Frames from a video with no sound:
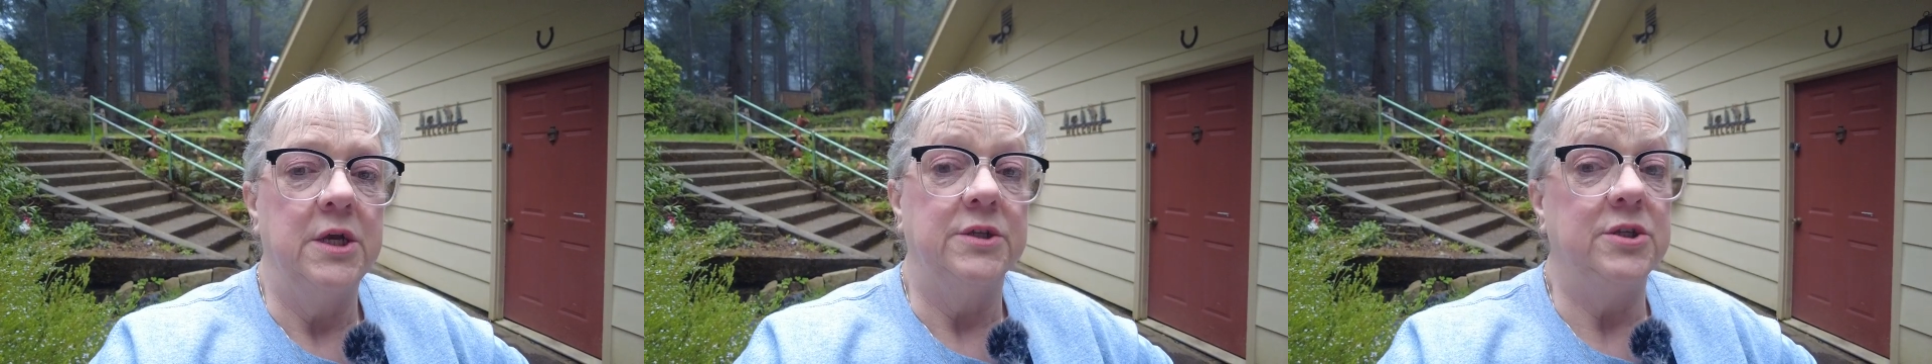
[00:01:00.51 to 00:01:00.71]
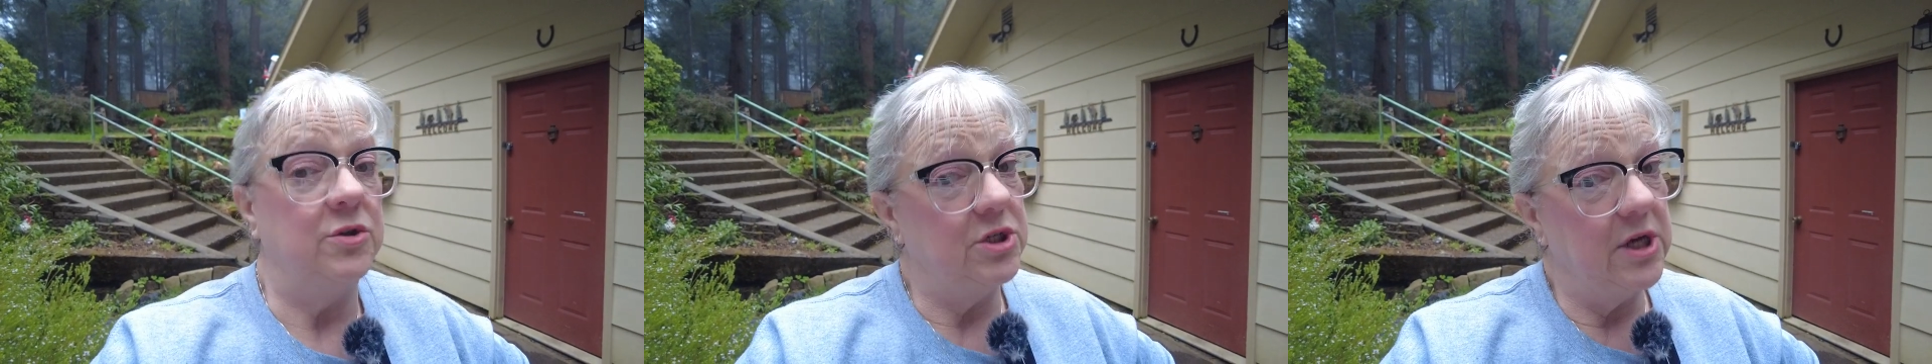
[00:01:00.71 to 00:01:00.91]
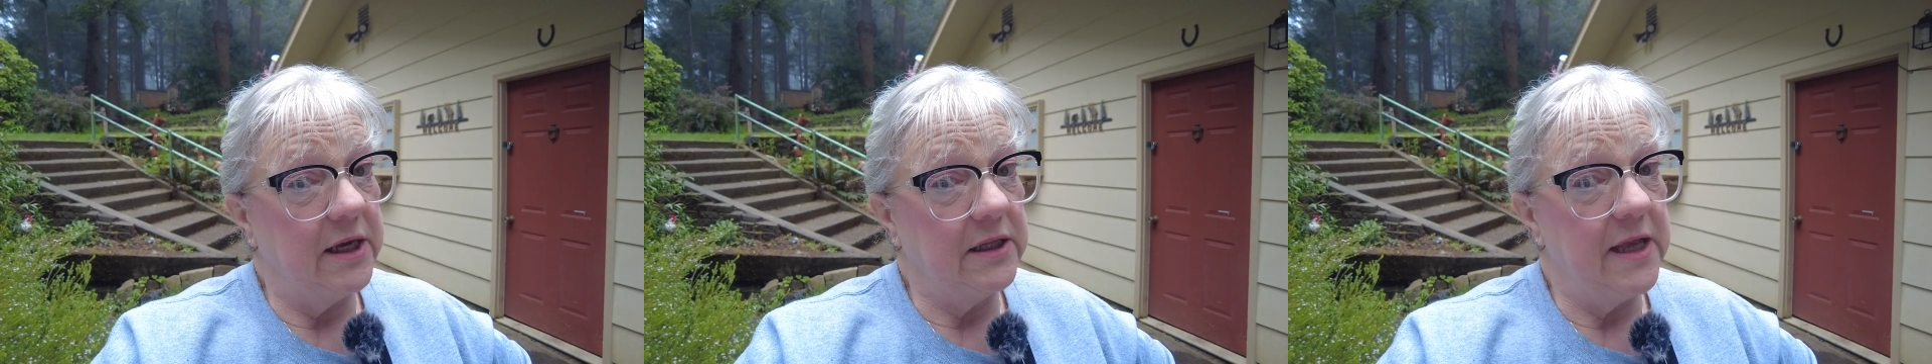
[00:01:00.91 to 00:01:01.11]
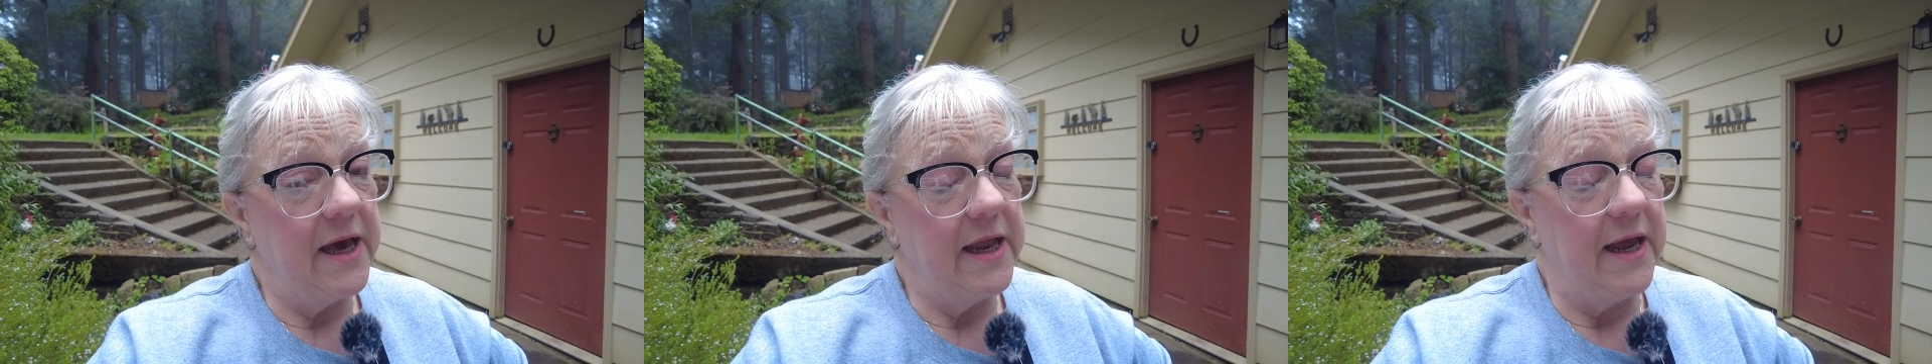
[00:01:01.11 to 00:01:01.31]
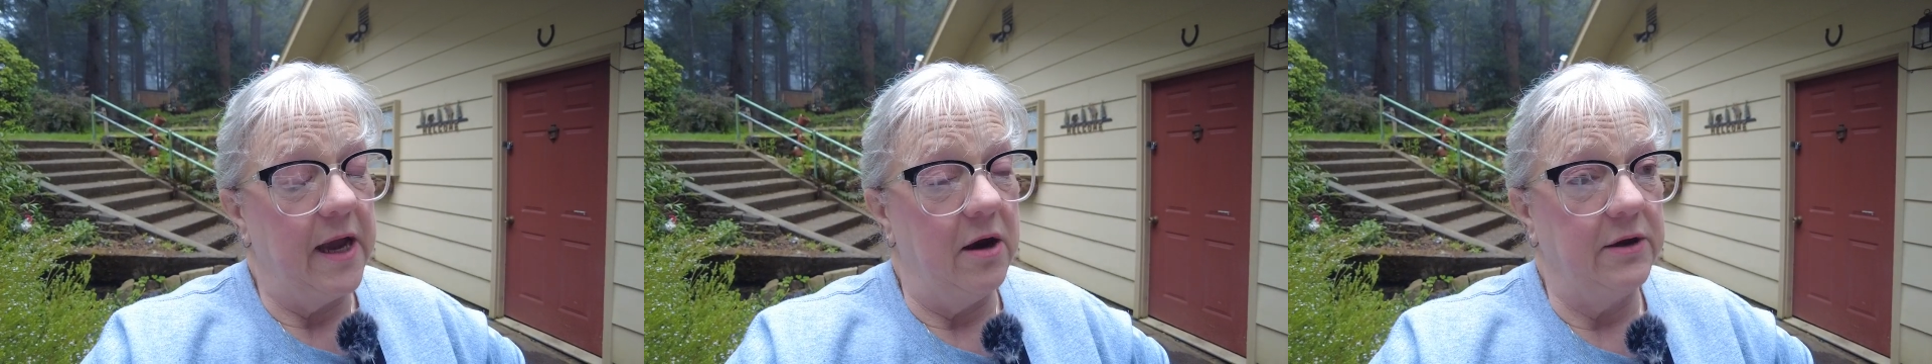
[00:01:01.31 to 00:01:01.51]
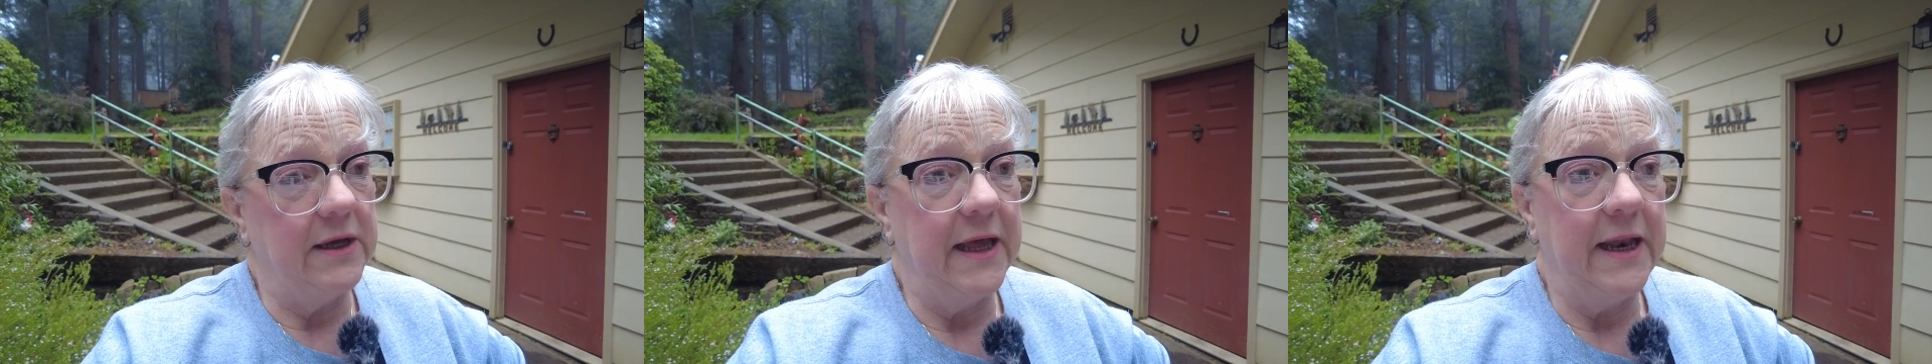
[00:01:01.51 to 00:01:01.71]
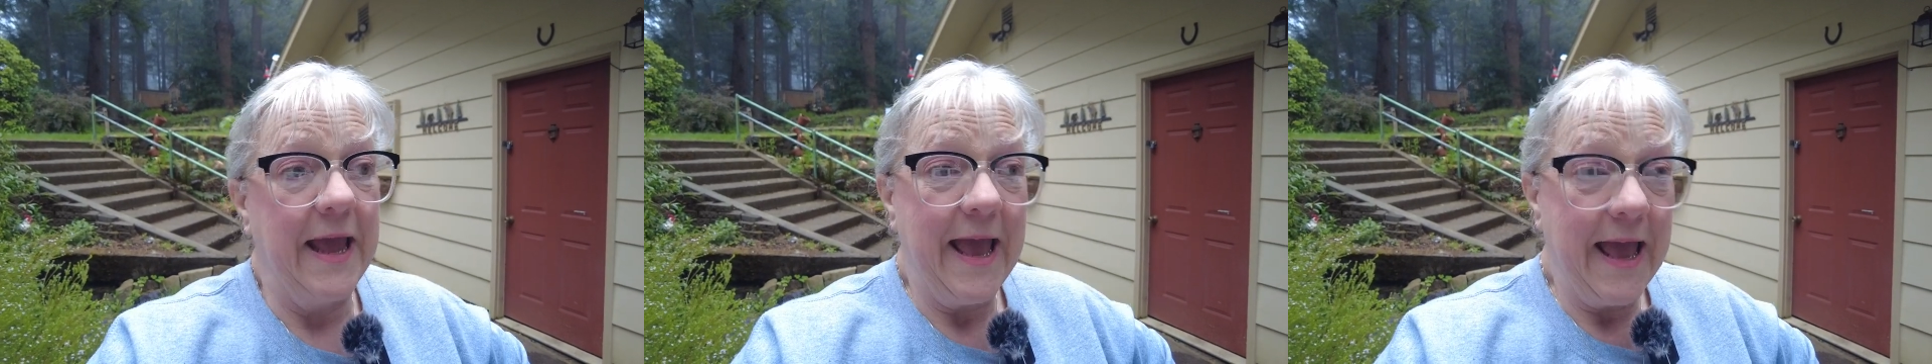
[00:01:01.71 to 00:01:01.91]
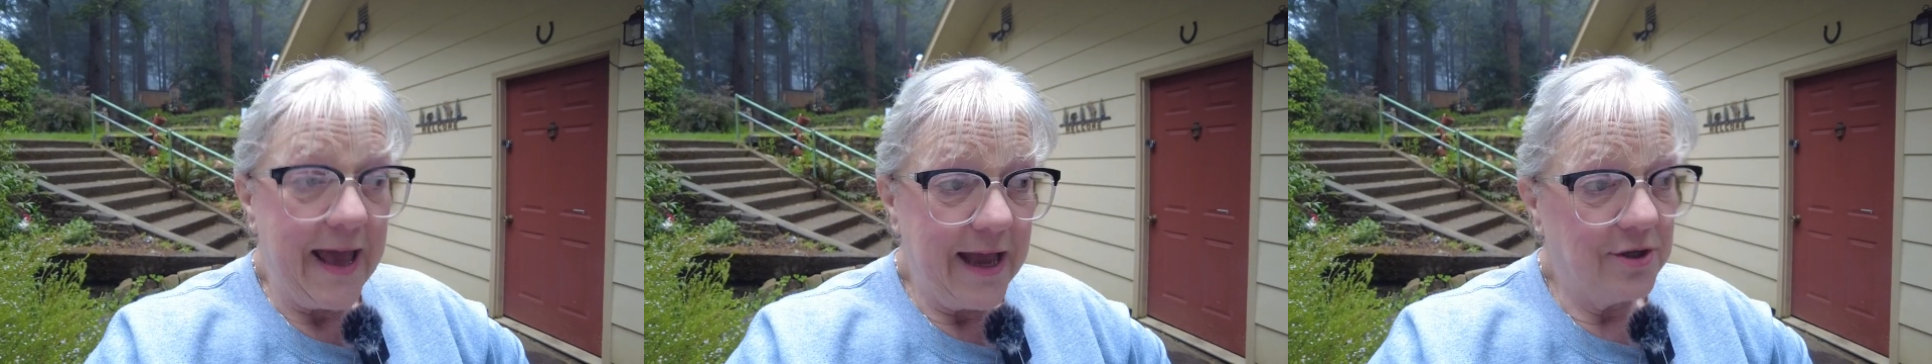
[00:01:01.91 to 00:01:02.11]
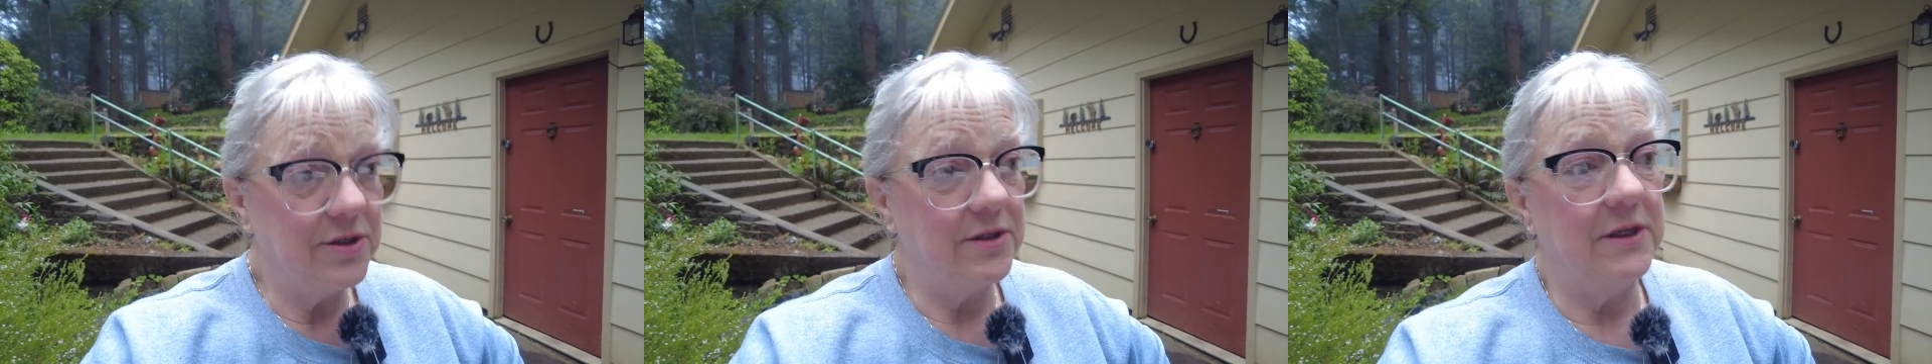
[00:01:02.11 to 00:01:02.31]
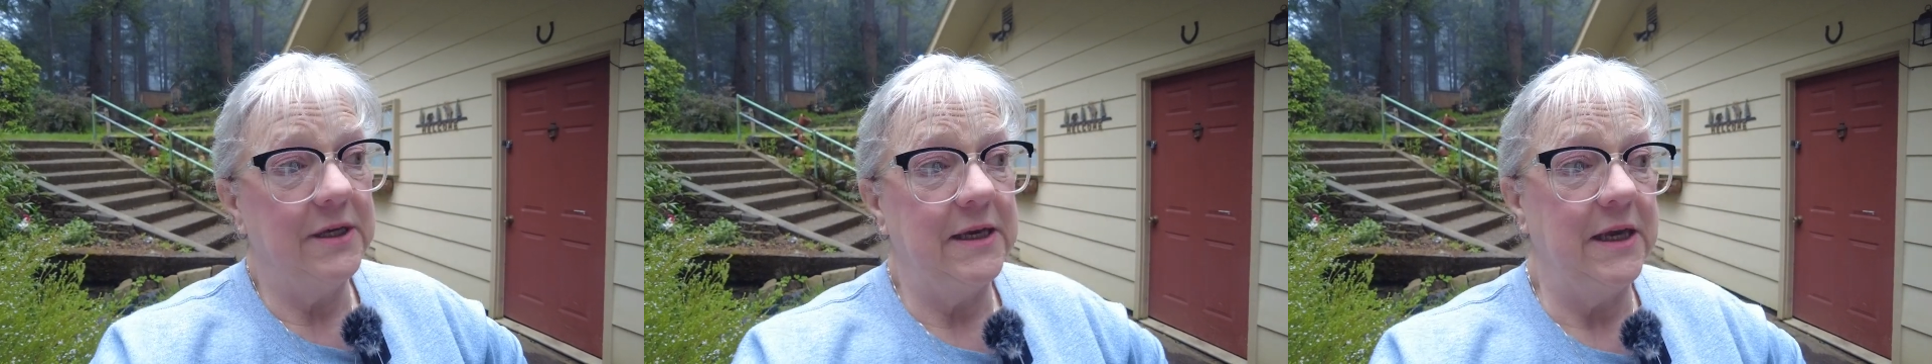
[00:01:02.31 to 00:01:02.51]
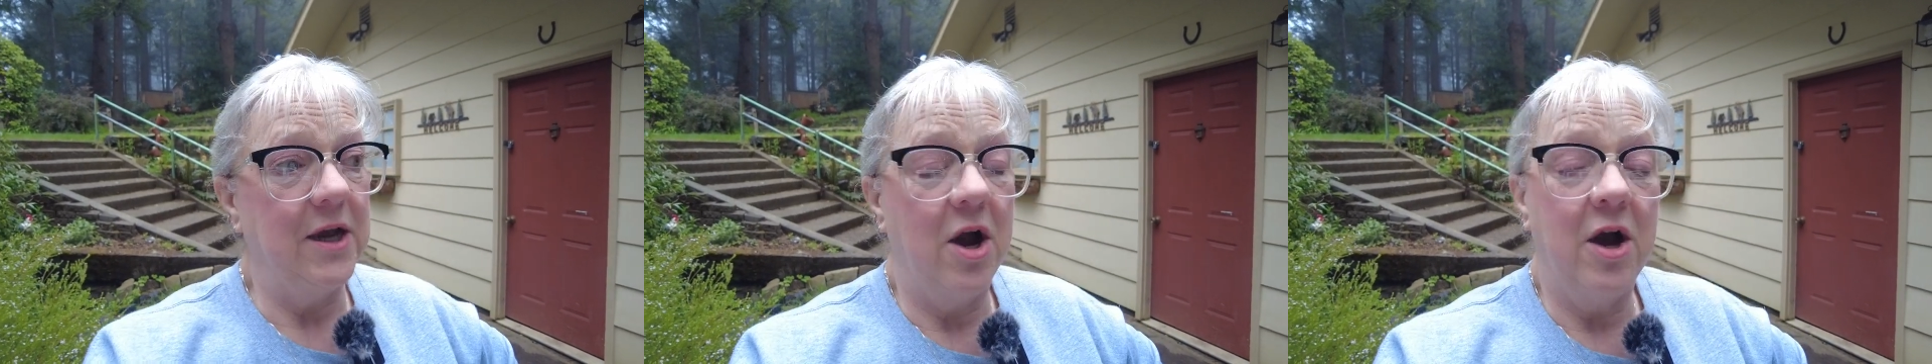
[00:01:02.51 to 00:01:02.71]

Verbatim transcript: So check that out. And actually,